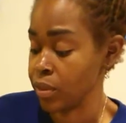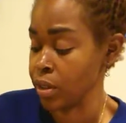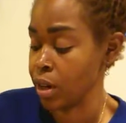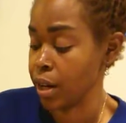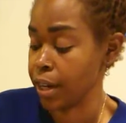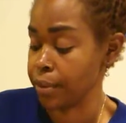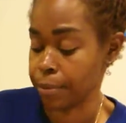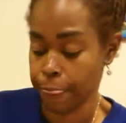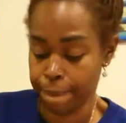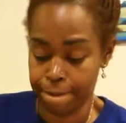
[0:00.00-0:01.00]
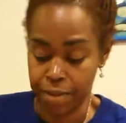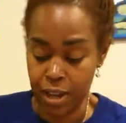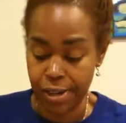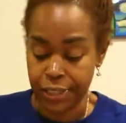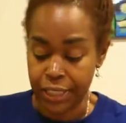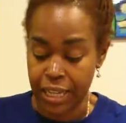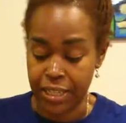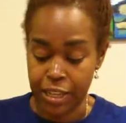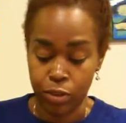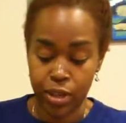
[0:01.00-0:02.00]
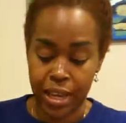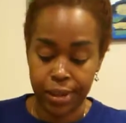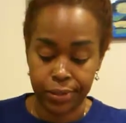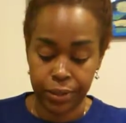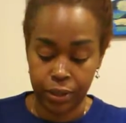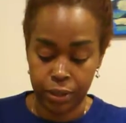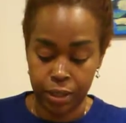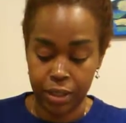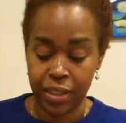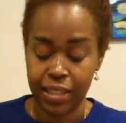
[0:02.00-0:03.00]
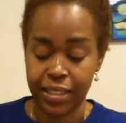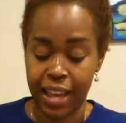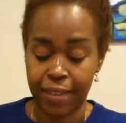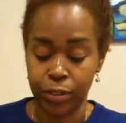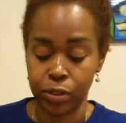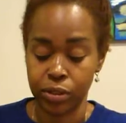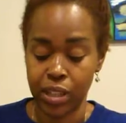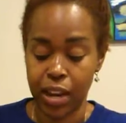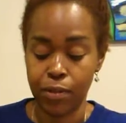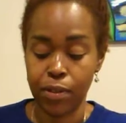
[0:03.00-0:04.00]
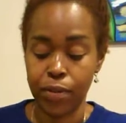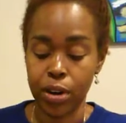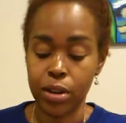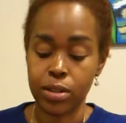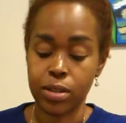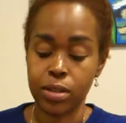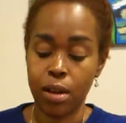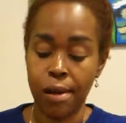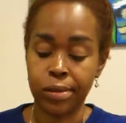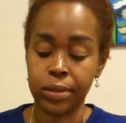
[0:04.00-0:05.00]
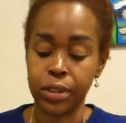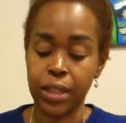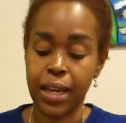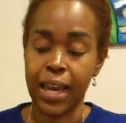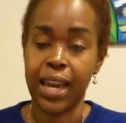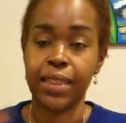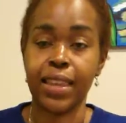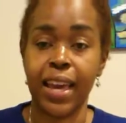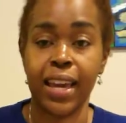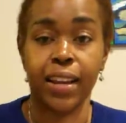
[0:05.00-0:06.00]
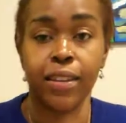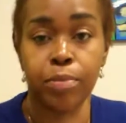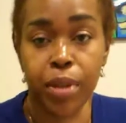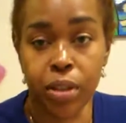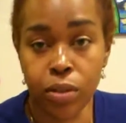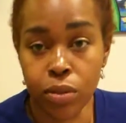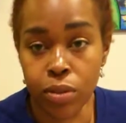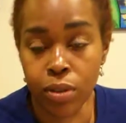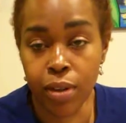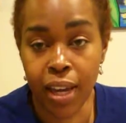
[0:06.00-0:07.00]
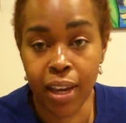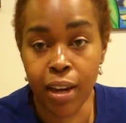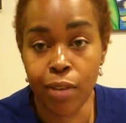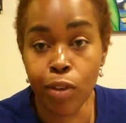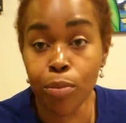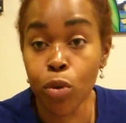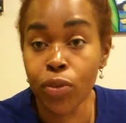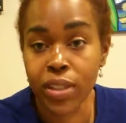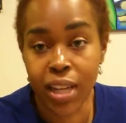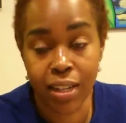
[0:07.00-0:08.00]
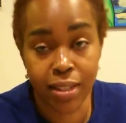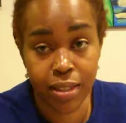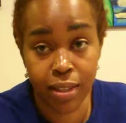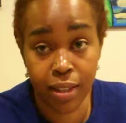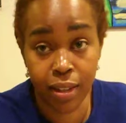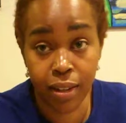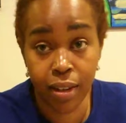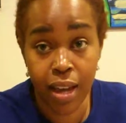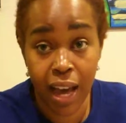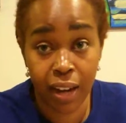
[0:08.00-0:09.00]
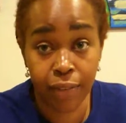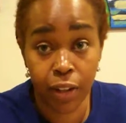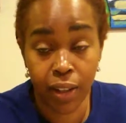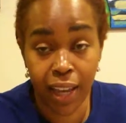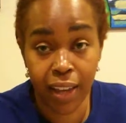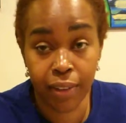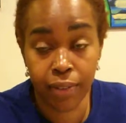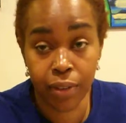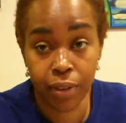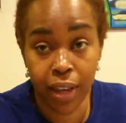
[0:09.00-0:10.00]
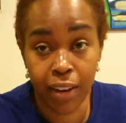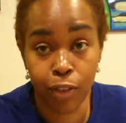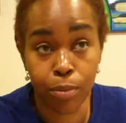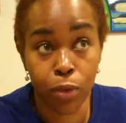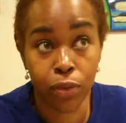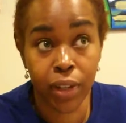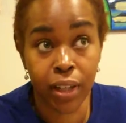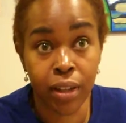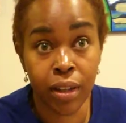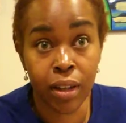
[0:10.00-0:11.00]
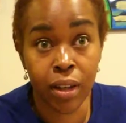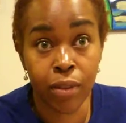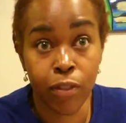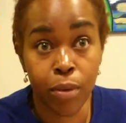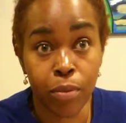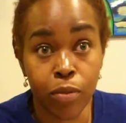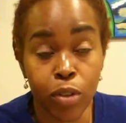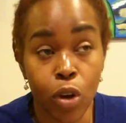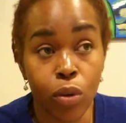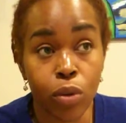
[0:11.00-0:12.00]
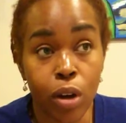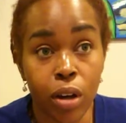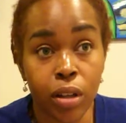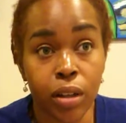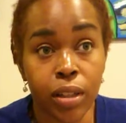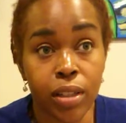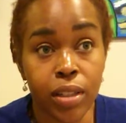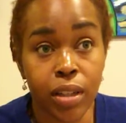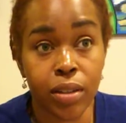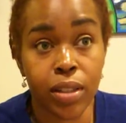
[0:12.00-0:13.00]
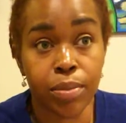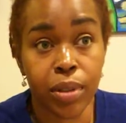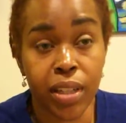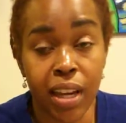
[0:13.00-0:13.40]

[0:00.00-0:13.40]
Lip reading: all right? And then you get the Devil in reverse and the Eight of Pentacles, okay? Removing toxicity out of your life, okay? Removing, no longer continuing to put the